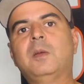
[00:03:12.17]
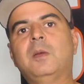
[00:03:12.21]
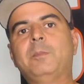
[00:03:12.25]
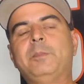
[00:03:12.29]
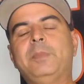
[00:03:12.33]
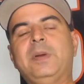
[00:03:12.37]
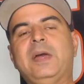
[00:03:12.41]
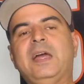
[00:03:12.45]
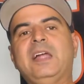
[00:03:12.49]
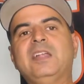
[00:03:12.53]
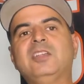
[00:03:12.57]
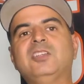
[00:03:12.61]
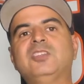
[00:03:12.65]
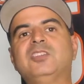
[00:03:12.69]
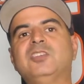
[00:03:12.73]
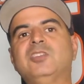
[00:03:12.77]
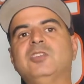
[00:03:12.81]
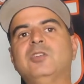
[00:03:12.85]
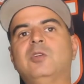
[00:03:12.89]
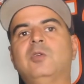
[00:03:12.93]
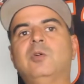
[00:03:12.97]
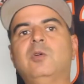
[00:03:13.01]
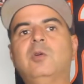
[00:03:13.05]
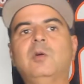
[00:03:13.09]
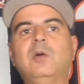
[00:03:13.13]
bench, you
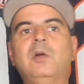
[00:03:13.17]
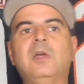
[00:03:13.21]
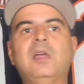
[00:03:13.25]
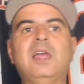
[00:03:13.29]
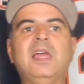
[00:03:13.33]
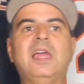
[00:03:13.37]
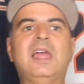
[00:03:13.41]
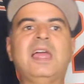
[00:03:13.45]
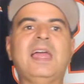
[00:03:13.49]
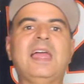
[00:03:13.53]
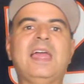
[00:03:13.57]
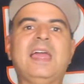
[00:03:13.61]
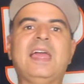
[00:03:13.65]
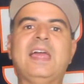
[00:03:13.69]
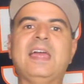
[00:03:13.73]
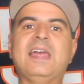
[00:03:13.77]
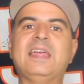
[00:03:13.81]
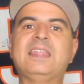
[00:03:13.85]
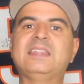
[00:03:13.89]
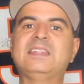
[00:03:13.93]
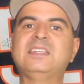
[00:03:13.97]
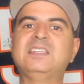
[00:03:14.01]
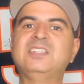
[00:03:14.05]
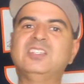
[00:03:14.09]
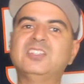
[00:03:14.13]
know,
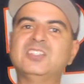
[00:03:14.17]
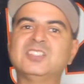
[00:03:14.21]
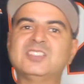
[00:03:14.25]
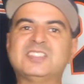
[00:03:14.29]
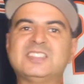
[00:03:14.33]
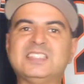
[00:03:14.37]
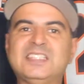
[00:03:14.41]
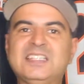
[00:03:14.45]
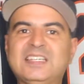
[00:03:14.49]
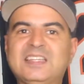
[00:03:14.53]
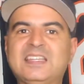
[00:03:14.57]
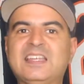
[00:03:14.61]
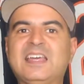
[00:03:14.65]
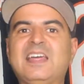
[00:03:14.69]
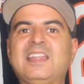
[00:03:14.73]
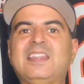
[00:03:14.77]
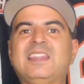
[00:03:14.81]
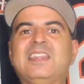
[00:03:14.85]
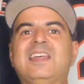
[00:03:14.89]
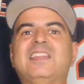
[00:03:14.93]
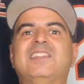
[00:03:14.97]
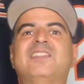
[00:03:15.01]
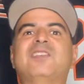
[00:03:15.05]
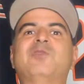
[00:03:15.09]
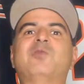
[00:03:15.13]
and you could see
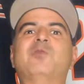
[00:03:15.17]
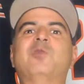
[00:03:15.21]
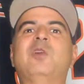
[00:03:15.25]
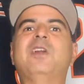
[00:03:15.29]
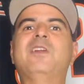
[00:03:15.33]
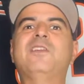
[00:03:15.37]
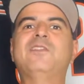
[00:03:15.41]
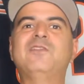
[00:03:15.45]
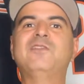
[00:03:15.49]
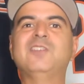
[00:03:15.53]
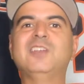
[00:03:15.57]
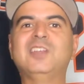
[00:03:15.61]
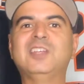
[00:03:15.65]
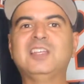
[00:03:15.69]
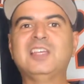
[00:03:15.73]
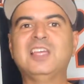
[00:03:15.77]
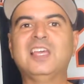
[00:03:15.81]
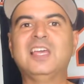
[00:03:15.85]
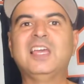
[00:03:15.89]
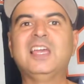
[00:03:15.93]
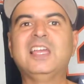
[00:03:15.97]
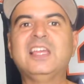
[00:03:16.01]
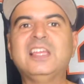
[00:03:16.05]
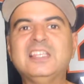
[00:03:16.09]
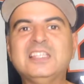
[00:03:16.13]
that the referee,
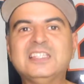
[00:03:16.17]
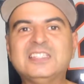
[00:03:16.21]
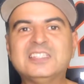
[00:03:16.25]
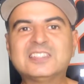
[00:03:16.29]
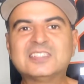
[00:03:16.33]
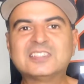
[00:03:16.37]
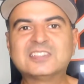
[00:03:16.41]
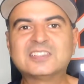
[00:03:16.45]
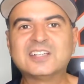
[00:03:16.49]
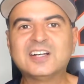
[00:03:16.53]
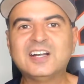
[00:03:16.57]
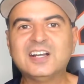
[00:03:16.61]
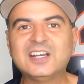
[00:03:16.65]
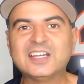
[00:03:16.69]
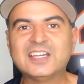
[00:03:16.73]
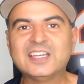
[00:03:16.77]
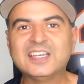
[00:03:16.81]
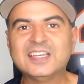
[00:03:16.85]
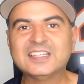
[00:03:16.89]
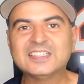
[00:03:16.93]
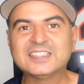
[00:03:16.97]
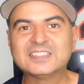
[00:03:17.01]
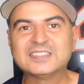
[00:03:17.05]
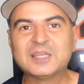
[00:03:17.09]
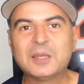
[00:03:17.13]
he stuck
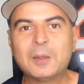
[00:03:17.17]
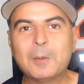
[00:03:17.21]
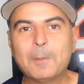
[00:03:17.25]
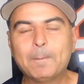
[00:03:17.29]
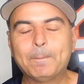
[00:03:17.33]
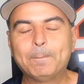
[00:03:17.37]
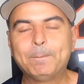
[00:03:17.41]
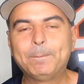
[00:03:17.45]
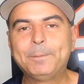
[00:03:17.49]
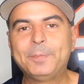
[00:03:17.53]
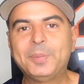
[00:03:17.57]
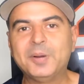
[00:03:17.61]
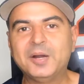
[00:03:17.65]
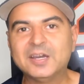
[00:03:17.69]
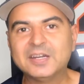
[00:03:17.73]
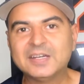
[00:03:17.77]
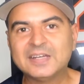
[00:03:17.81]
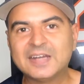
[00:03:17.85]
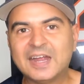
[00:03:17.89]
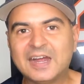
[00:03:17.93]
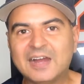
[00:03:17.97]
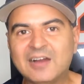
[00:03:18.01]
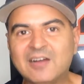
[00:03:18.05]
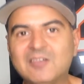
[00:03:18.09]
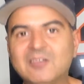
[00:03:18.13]
his butt
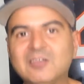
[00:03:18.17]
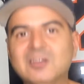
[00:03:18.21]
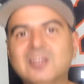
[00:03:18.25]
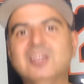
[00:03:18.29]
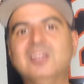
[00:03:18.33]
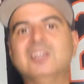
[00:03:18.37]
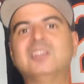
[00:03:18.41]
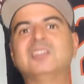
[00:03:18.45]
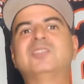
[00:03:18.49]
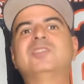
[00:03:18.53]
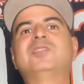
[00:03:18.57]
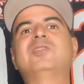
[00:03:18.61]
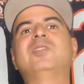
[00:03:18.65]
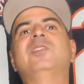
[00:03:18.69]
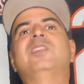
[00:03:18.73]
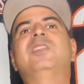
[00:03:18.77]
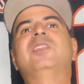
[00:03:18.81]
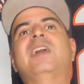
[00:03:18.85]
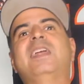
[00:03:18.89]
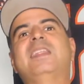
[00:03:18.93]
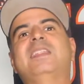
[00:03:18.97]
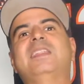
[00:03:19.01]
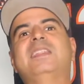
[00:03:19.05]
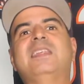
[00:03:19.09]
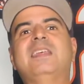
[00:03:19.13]
out so
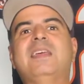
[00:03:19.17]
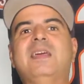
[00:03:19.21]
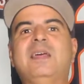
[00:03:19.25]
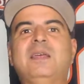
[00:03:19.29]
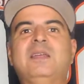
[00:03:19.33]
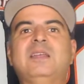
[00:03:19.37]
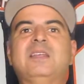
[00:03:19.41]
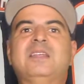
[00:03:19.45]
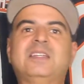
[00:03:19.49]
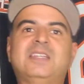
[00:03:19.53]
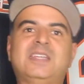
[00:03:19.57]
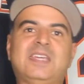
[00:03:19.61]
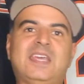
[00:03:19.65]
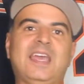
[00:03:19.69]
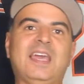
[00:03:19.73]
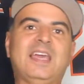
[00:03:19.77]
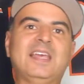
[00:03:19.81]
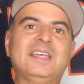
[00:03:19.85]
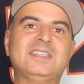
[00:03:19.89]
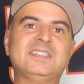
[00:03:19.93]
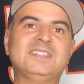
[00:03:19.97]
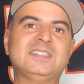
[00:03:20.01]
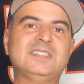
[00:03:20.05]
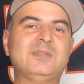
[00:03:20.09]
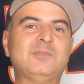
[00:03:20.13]
that
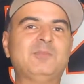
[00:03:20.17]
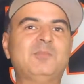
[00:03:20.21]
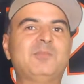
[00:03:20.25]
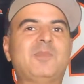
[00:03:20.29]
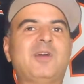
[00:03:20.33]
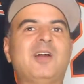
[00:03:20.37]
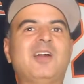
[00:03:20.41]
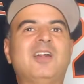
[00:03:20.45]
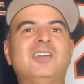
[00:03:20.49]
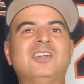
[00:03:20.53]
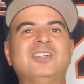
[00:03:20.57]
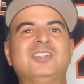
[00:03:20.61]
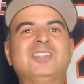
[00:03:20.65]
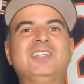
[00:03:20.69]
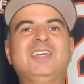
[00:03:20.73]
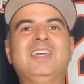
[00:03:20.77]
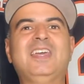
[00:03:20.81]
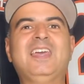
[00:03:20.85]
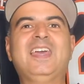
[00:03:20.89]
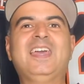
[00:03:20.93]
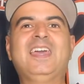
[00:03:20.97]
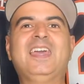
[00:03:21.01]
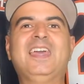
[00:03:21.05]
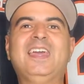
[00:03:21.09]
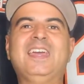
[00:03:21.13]
Cassian Marsh
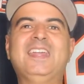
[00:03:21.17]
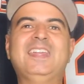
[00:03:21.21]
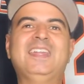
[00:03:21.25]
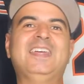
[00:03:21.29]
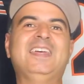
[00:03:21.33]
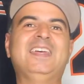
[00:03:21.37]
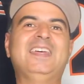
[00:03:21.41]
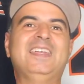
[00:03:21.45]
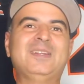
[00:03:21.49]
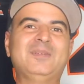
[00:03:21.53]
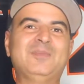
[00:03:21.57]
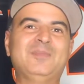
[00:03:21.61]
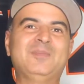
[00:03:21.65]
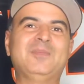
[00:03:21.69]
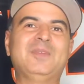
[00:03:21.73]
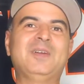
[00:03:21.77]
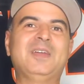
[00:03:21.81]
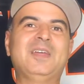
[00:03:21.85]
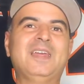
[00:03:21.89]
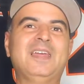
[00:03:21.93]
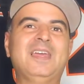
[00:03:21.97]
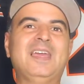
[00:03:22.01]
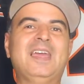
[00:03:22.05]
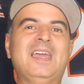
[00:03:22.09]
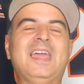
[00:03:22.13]
hit him,
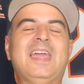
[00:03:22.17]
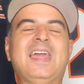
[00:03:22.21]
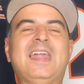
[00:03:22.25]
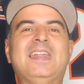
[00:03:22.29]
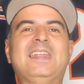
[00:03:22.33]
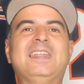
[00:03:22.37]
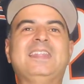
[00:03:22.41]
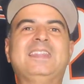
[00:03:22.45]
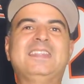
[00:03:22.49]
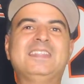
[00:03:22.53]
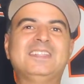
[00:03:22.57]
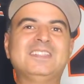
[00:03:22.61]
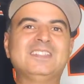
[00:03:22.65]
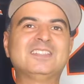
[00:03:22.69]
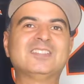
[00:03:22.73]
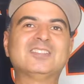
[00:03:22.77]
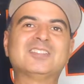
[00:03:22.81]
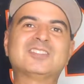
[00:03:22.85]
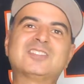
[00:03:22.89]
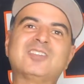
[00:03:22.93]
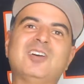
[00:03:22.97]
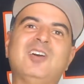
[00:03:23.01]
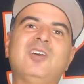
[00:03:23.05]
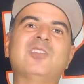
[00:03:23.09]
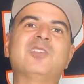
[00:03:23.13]
and you
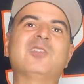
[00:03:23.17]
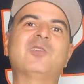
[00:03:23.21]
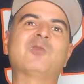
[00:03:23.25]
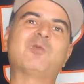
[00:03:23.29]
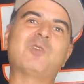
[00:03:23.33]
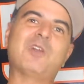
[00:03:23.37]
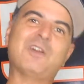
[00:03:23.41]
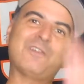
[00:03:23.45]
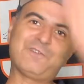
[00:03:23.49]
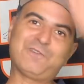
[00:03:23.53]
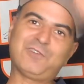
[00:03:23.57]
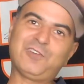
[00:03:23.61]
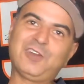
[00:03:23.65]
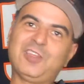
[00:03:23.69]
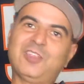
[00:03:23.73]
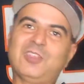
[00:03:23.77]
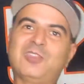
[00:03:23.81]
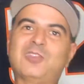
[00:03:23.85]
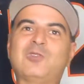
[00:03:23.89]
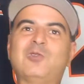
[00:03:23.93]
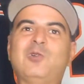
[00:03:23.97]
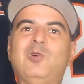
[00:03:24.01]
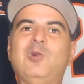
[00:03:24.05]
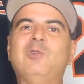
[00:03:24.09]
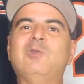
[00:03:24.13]
saw the referee
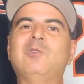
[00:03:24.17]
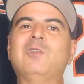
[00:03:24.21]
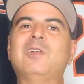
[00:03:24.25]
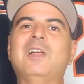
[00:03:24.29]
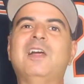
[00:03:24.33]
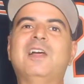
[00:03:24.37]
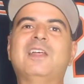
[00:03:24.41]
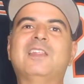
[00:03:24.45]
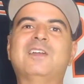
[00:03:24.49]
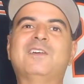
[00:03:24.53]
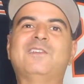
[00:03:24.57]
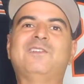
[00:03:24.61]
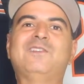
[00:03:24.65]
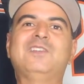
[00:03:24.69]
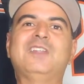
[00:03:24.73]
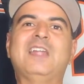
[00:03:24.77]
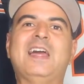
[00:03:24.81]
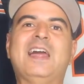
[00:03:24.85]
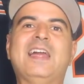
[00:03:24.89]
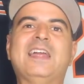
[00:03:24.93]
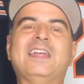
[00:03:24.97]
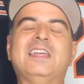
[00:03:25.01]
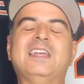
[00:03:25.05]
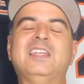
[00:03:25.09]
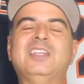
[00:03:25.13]
throw the
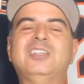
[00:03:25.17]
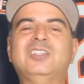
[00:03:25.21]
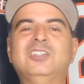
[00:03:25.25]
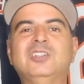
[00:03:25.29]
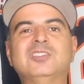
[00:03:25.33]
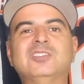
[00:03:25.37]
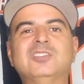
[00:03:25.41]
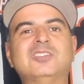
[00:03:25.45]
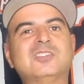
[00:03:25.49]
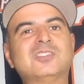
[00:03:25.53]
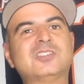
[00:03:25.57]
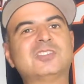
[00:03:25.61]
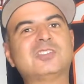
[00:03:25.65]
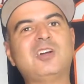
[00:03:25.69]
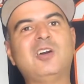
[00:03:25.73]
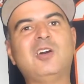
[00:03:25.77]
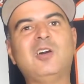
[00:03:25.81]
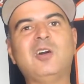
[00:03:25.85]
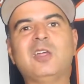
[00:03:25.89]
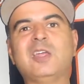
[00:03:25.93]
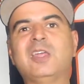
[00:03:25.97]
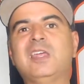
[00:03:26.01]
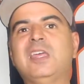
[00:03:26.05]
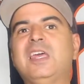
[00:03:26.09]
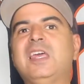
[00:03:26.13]
flag, and you
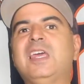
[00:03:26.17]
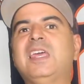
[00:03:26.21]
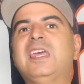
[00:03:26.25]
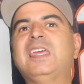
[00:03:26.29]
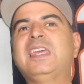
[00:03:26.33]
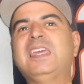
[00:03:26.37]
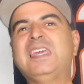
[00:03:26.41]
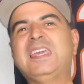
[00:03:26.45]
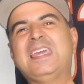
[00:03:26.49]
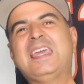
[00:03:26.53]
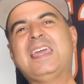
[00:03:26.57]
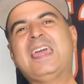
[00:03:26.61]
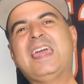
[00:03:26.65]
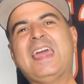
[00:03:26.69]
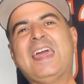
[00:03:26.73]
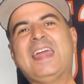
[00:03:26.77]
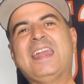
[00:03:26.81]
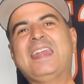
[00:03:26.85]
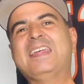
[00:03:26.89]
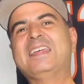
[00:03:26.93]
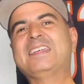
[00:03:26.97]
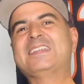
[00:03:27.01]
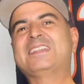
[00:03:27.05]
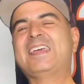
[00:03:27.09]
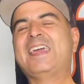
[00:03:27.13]
saw he had
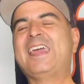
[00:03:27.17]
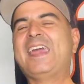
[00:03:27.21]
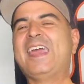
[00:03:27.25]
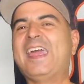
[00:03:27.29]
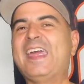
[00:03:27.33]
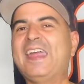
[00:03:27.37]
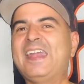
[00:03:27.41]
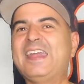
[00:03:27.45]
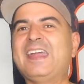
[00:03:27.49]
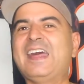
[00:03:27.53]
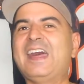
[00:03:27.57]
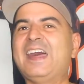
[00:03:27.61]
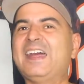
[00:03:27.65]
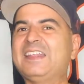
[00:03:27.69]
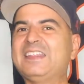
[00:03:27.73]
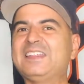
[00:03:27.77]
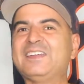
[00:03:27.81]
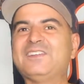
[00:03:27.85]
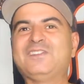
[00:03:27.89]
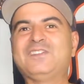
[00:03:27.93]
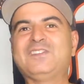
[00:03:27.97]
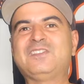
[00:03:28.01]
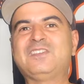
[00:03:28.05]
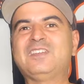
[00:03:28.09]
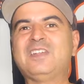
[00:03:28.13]
his hand on the
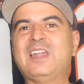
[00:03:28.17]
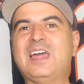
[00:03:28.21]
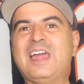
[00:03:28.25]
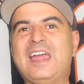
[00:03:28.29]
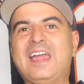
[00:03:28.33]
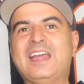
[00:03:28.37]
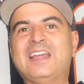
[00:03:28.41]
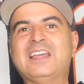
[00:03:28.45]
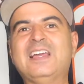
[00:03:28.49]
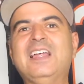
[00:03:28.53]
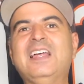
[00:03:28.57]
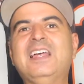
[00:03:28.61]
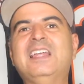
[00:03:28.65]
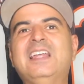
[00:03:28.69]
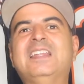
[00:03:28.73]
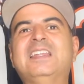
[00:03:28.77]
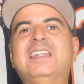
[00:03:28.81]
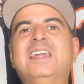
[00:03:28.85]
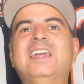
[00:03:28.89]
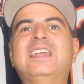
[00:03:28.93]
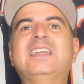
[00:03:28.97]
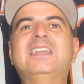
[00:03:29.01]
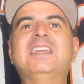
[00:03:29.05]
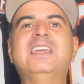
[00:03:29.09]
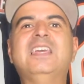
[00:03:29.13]
flag
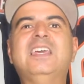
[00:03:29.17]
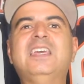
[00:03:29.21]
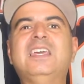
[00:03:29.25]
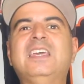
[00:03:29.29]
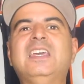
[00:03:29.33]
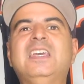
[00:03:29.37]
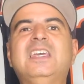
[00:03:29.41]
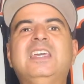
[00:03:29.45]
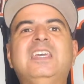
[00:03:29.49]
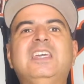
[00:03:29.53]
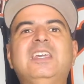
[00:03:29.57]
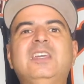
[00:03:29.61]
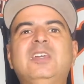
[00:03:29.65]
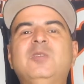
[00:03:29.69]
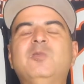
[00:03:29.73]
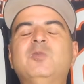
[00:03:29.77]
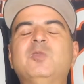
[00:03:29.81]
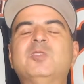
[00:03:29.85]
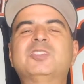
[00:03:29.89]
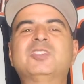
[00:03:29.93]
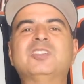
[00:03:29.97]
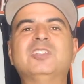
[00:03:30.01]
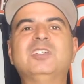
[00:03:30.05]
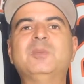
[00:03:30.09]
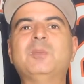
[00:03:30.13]
like he
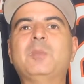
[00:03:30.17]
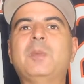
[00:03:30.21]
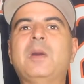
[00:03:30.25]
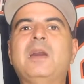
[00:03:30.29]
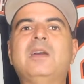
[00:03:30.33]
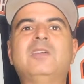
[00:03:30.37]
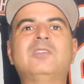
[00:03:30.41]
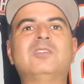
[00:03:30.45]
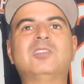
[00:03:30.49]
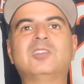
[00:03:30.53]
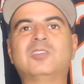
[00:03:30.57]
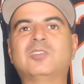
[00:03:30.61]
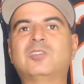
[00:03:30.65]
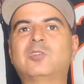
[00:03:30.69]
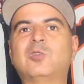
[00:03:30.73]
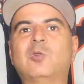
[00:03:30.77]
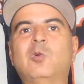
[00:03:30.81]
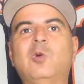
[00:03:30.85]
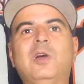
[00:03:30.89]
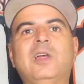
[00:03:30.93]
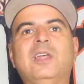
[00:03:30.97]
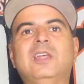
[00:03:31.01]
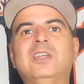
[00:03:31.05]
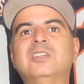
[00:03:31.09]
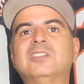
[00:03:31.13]
was gonna about to
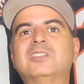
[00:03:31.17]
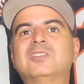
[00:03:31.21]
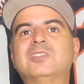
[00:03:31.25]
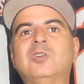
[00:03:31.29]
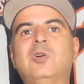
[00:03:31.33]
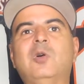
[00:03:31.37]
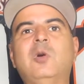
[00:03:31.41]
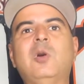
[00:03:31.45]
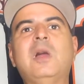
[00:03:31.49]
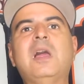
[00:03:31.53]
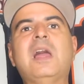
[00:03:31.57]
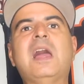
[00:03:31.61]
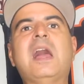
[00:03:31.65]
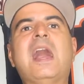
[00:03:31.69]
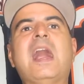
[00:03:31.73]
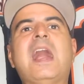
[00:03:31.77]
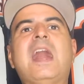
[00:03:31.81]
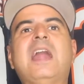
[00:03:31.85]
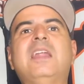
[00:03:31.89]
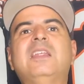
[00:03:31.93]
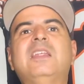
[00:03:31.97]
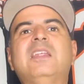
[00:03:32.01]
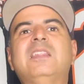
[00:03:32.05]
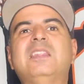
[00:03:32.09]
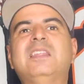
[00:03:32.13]
throw it. So I
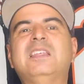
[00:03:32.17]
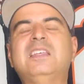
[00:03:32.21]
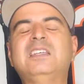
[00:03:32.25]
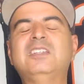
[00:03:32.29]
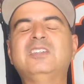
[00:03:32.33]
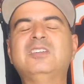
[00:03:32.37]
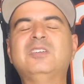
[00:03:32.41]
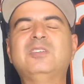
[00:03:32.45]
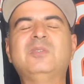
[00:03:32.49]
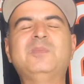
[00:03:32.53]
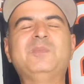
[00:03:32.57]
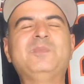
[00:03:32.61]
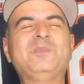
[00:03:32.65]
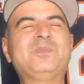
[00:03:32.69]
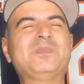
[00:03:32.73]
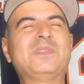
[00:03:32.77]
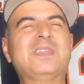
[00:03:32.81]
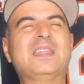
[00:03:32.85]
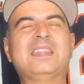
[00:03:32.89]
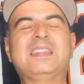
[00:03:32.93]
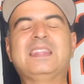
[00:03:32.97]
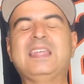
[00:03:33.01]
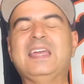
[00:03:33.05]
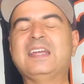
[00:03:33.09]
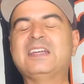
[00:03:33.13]
don't, you know,
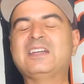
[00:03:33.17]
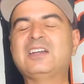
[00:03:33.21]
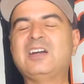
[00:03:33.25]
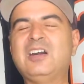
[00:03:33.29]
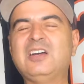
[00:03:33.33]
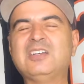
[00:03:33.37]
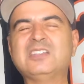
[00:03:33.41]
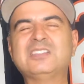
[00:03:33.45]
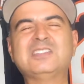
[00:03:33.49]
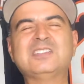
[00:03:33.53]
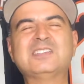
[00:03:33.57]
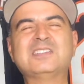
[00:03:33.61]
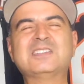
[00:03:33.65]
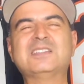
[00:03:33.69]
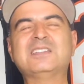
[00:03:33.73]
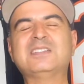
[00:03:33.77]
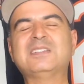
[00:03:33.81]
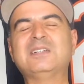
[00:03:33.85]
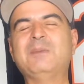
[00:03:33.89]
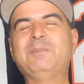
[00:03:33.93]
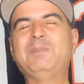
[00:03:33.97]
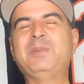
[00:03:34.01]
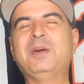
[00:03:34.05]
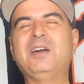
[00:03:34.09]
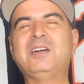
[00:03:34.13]
that cost us
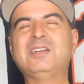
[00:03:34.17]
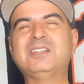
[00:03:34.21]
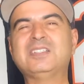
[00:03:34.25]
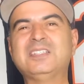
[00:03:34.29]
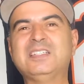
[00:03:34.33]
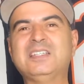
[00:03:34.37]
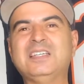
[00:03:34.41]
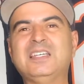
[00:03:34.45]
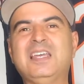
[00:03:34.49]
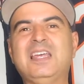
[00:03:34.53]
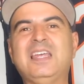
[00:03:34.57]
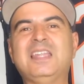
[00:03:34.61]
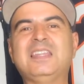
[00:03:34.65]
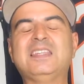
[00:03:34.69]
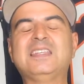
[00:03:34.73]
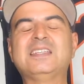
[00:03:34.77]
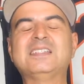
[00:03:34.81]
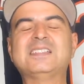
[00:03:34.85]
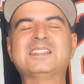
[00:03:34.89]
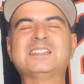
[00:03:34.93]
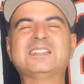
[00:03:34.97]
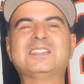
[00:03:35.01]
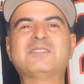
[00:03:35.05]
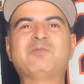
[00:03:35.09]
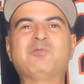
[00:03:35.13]
a penalty, and
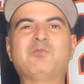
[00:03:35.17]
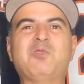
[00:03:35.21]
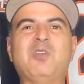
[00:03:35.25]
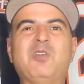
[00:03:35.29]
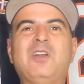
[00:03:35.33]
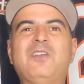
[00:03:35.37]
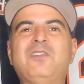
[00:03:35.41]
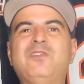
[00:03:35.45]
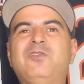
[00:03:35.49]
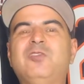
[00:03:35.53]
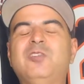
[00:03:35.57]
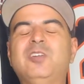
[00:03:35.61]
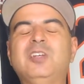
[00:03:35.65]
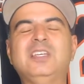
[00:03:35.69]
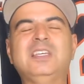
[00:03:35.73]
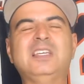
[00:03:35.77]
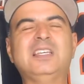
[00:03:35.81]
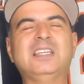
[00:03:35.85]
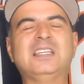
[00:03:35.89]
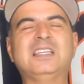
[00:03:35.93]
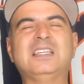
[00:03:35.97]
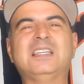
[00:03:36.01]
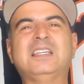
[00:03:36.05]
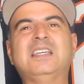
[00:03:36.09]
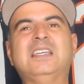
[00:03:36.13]
this
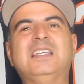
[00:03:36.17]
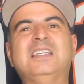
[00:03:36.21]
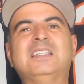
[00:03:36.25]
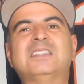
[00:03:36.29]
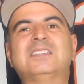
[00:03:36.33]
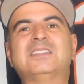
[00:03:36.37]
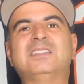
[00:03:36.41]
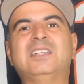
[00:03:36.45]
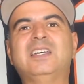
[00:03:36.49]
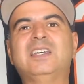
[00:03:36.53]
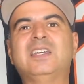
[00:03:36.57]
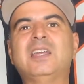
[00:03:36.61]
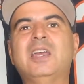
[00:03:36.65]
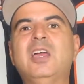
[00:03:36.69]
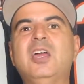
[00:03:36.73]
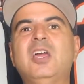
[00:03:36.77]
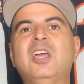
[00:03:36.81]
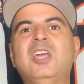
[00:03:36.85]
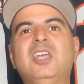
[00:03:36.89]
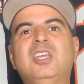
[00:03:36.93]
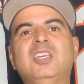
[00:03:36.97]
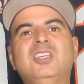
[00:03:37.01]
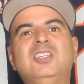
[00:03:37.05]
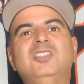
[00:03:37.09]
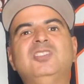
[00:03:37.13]
referee is like,
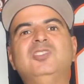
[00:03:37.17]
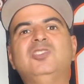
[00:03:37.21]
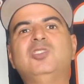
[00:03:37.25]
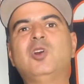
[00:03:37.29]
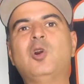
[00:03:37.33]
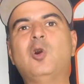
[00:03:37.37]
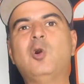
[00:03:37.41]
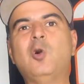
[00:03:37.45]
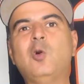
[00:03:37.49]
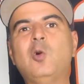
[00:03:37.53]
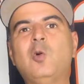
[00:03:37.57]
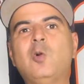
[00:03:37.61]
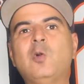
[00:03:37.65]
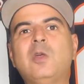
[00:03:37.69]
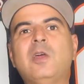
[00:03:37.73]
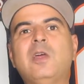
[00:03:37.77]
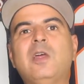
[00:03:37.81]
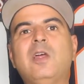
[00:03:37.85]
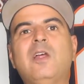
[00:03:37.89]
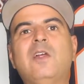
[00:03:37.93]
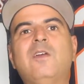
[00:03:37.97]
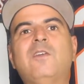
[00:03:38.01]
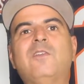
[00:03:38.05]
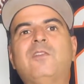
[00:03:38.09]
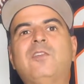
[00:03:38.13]
he's known
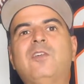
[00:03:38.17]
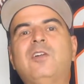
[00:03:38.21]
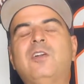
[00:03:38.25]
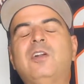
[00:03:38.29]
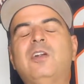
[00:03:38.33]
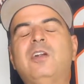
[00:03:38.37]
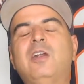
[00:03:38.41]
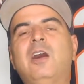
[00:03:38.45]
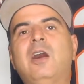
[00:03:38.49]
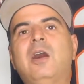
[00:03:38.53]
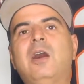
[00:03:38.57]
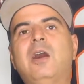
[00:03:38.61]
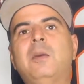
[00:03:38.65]
for